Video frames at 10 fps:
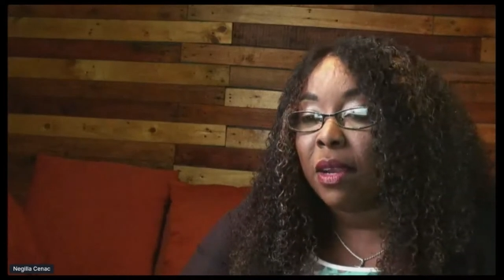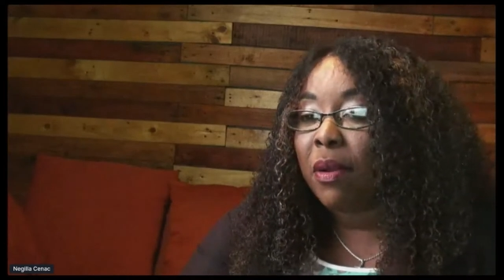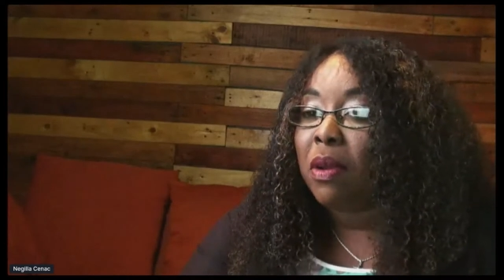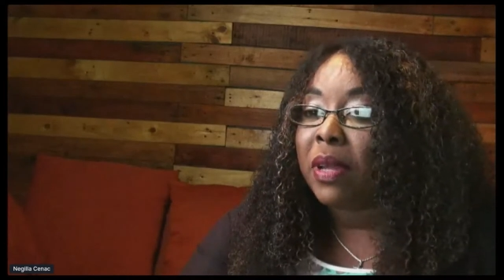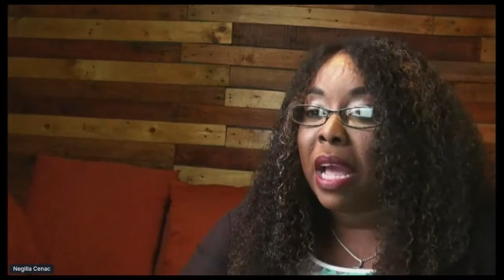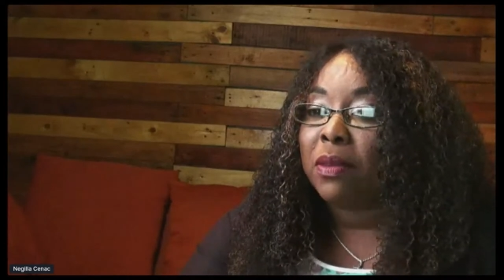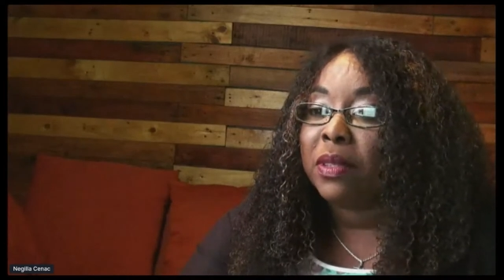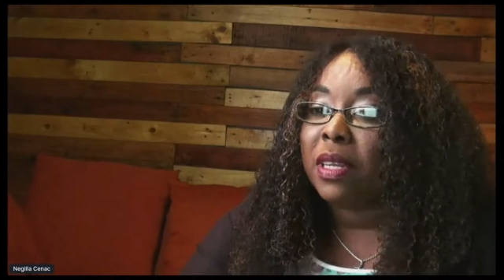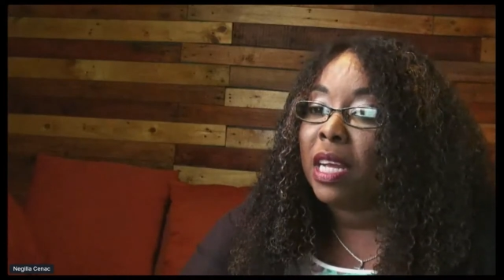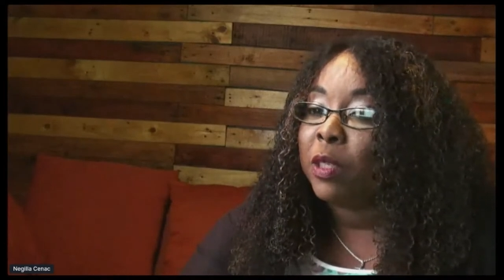The Crown
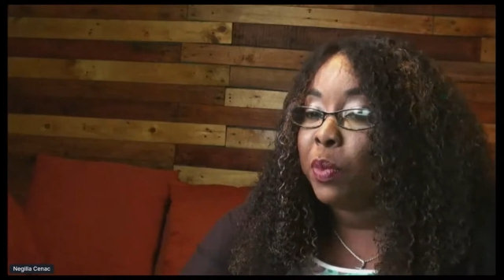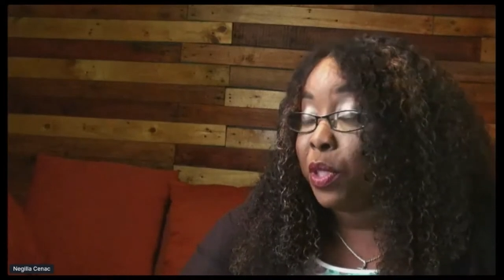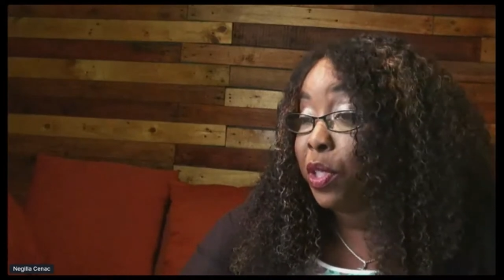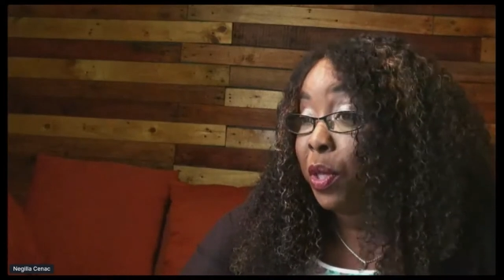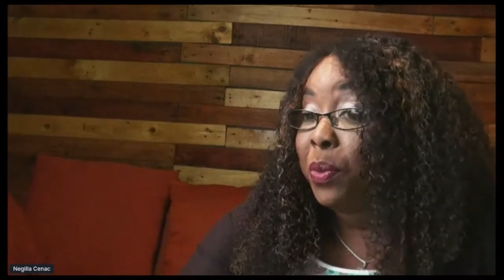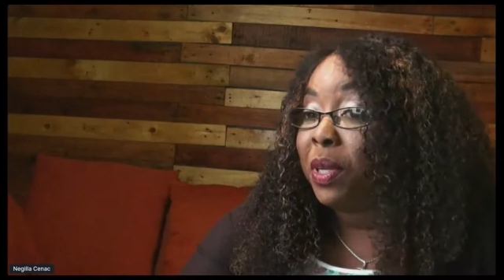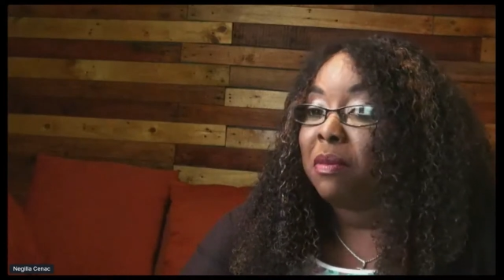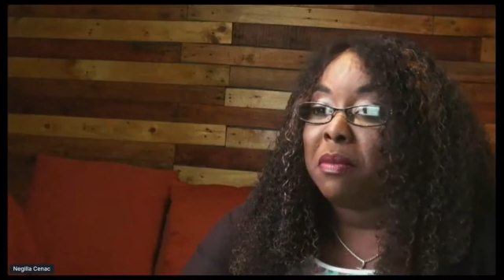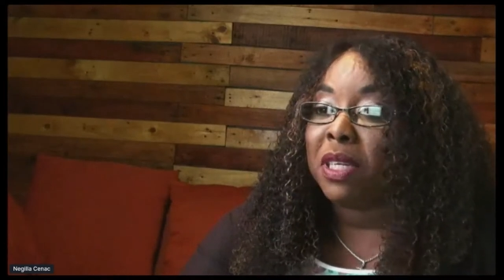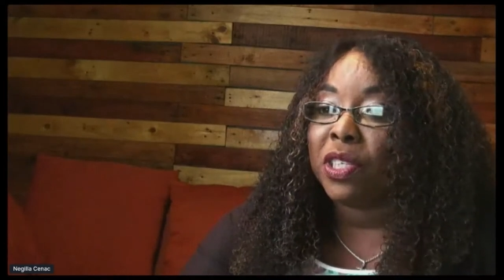Council has
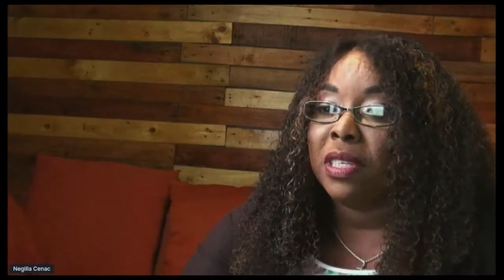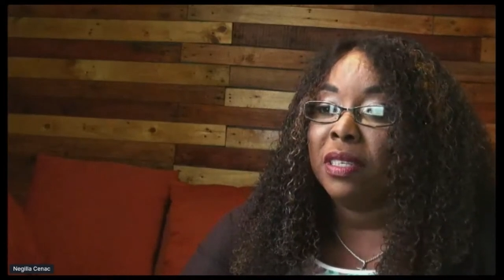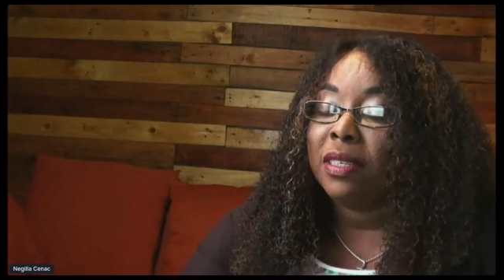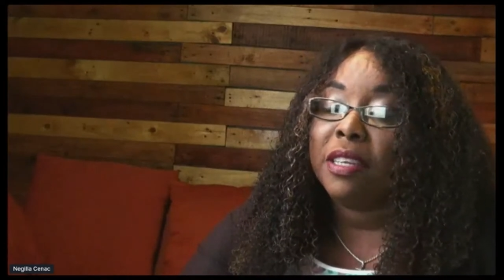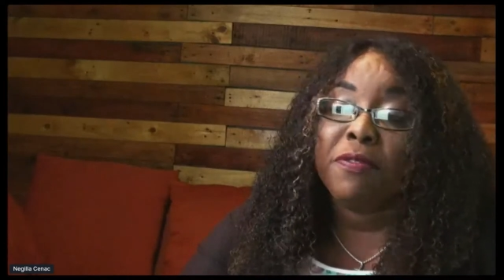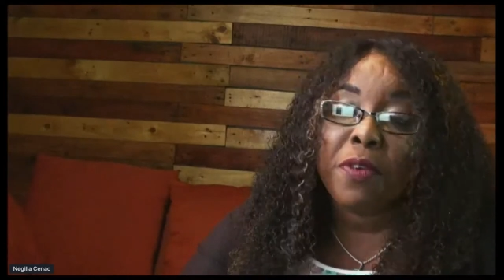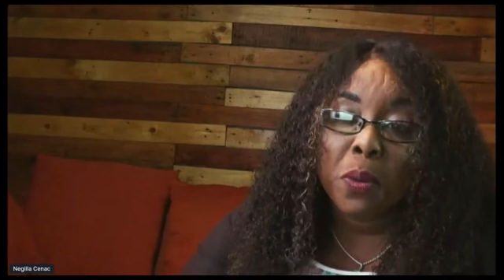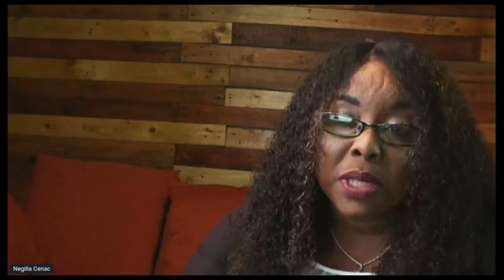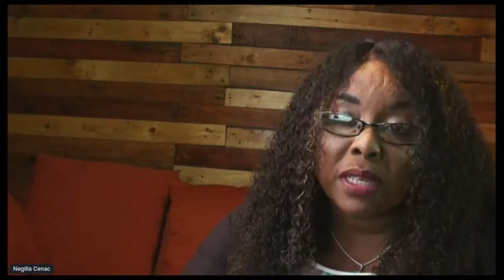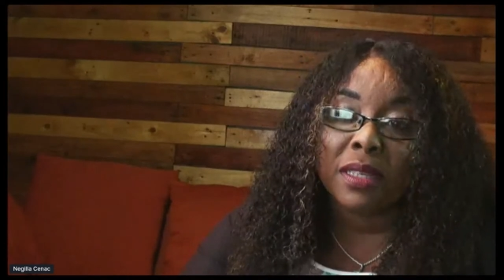pursued a mission
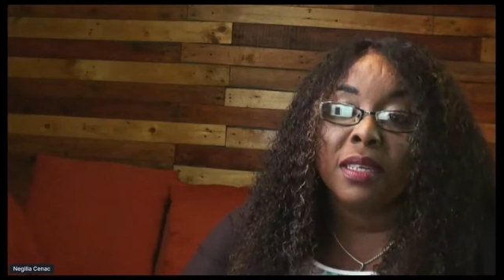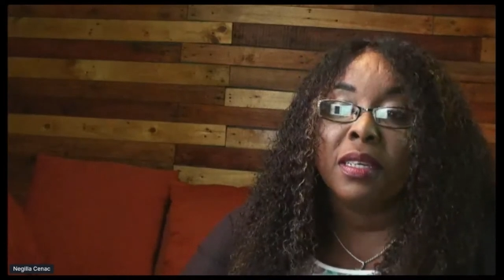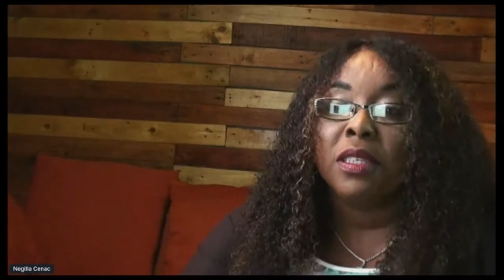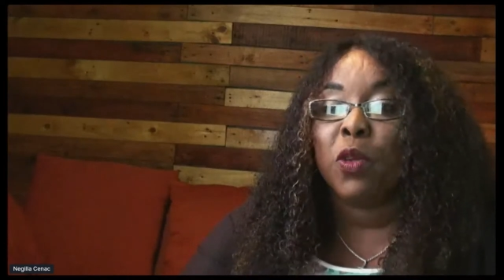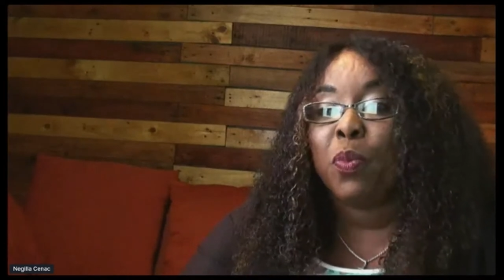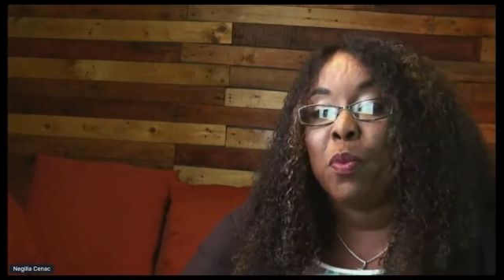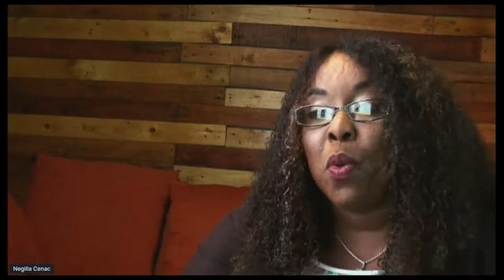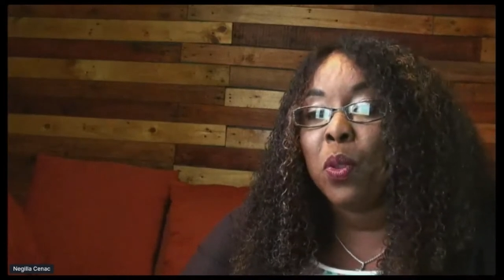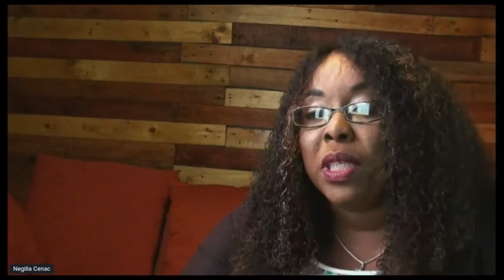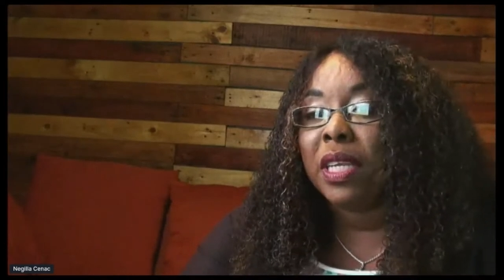devoted to
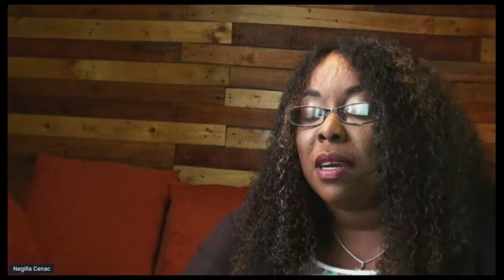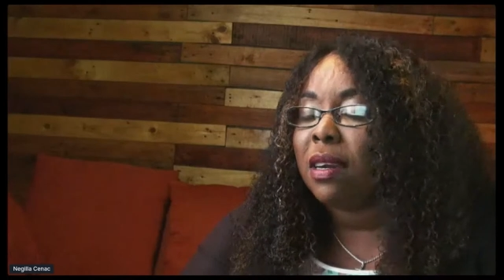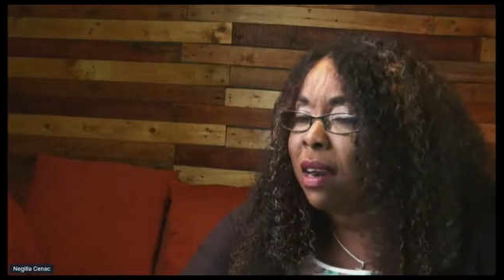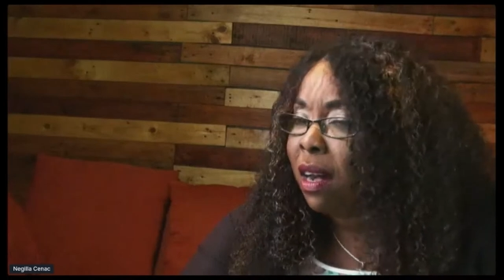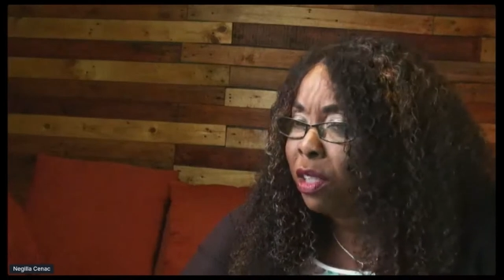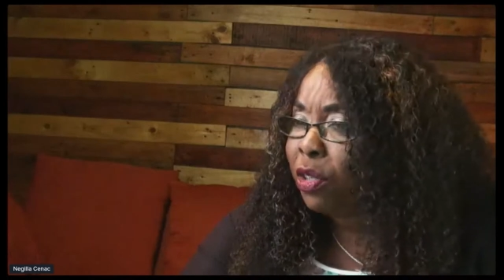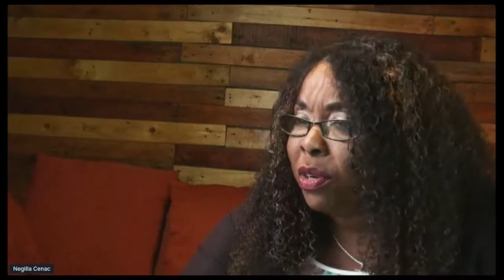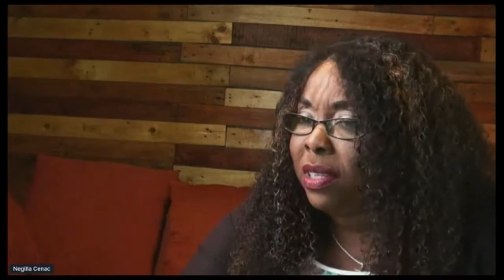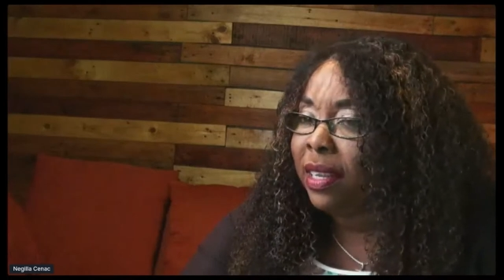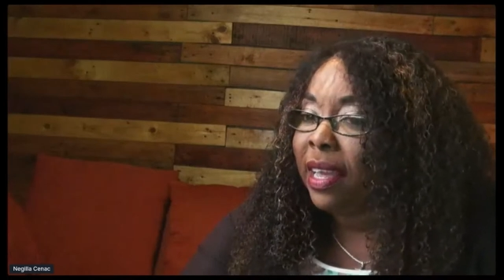promoting a
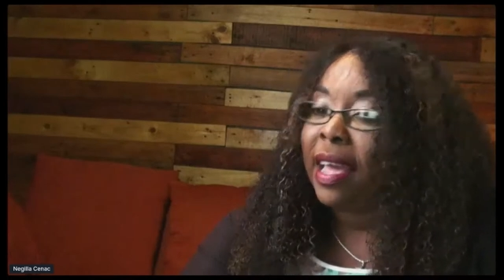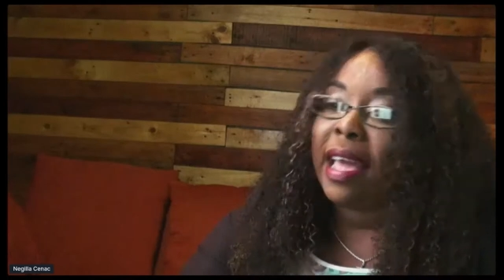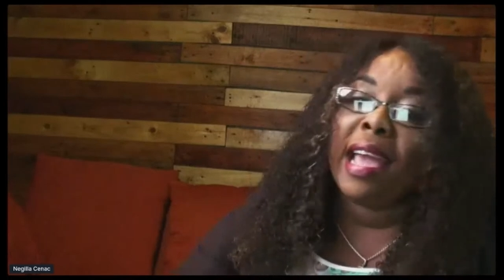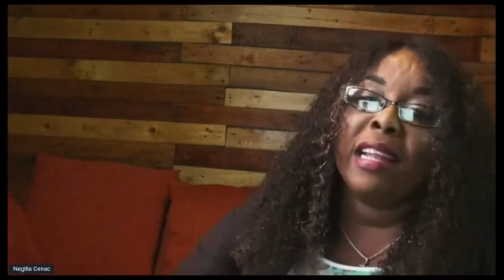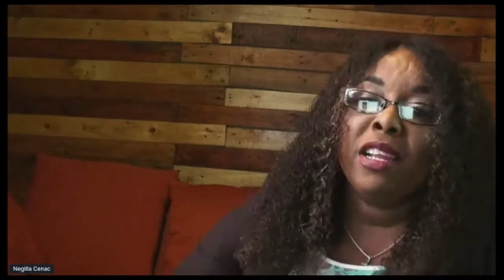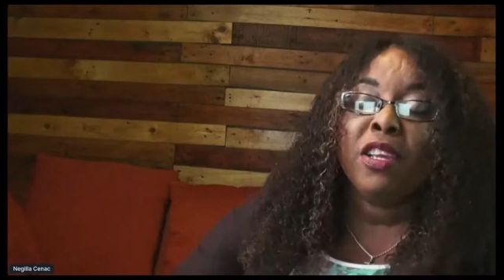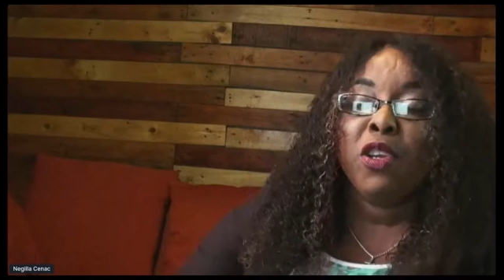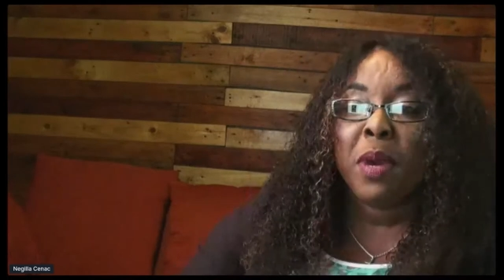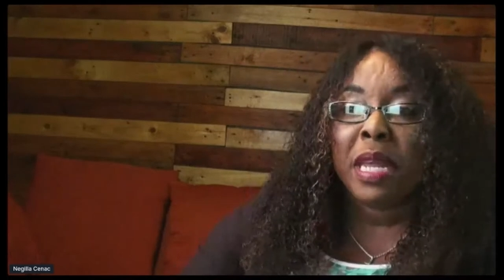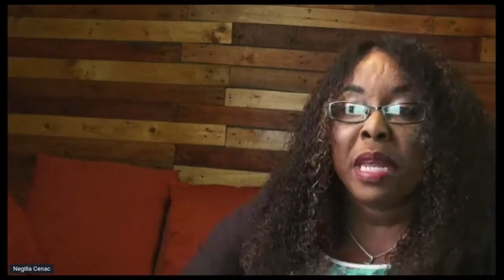cultural and
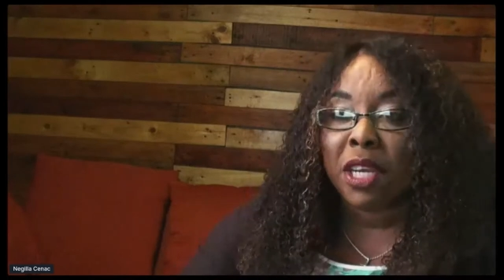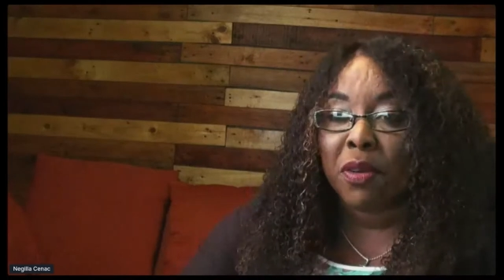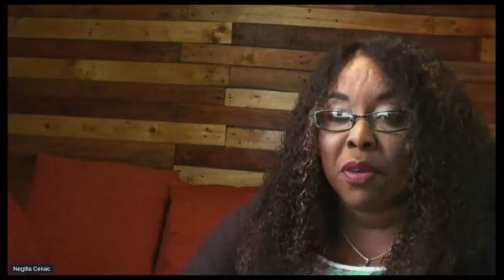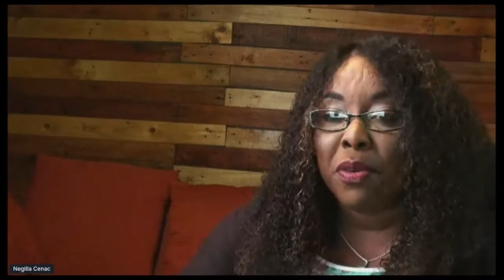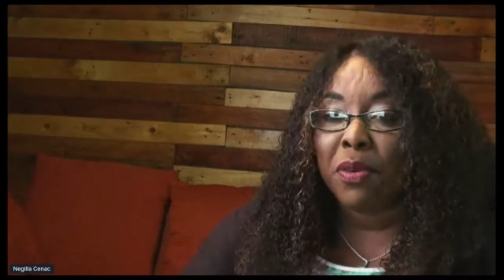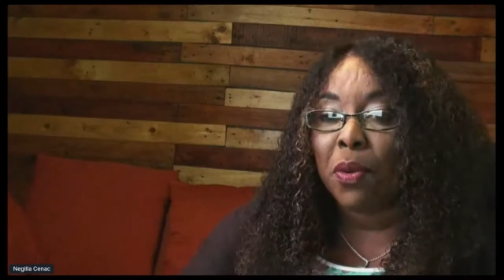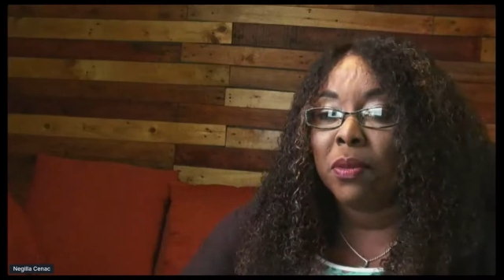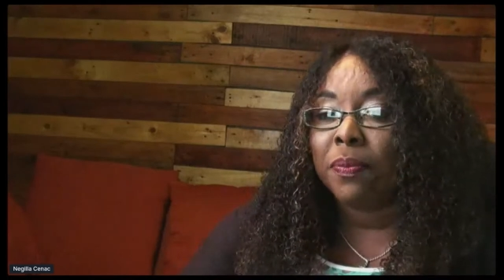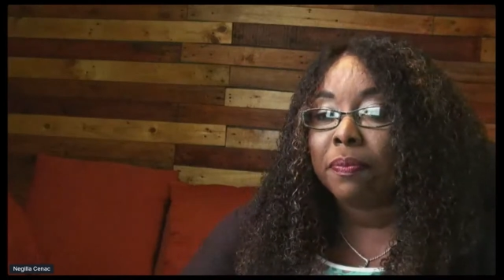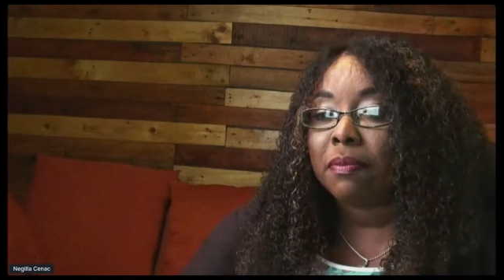humanitarian role.